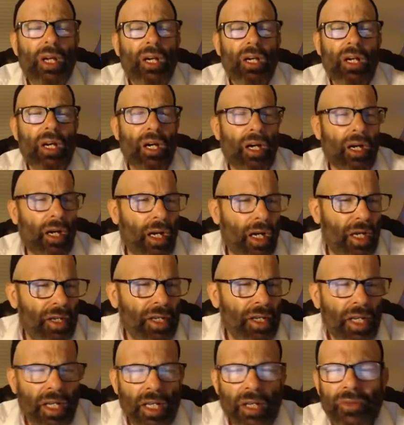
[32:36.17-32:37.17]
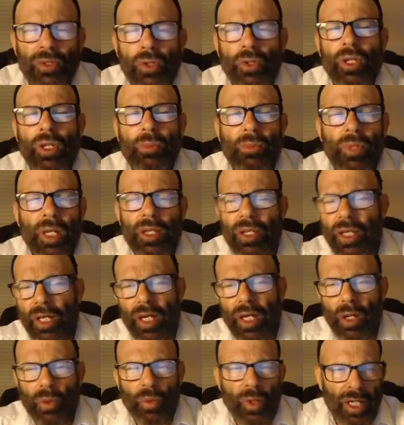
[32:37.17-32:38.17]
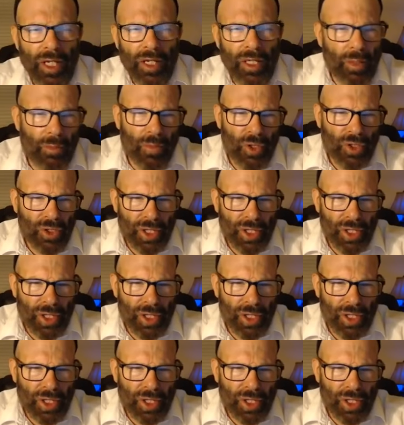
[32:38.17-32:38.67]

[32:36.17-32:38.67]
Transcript: God, if you give me the winning numbers